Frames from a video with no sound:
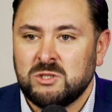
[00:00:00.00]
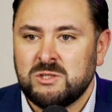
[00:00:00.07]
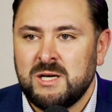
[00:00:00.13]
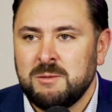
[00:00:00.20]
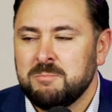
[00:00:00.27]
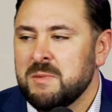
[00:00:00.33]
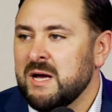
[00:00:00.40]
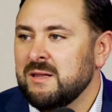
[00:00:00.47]

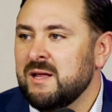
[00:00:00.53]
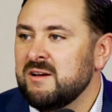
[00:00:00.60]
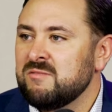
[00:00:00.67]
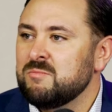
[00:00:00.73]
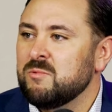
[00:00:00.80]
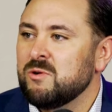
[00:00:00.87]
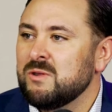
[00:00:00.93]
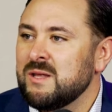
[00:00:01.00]
shaped my
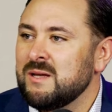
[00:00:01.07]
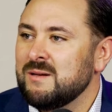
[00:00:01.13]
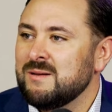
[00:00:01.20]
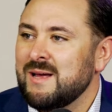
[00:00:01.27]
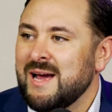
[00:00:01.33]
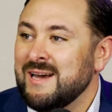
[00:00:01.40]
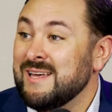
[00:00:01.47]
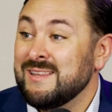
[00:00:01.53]
life more
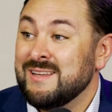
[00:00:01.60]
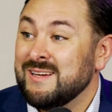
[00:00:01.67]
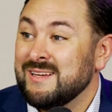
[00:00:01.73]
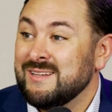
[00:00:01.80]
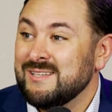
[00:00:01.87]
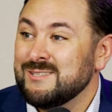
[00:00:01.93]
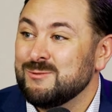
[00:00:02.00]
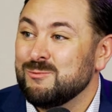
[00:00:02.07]
than anything
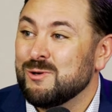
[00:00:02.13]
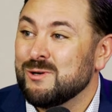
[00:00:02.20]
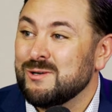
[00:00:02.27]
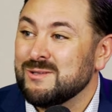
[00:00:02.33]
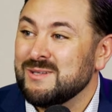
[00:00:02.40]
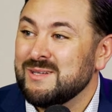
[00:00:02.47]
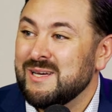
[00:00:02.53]
in this world.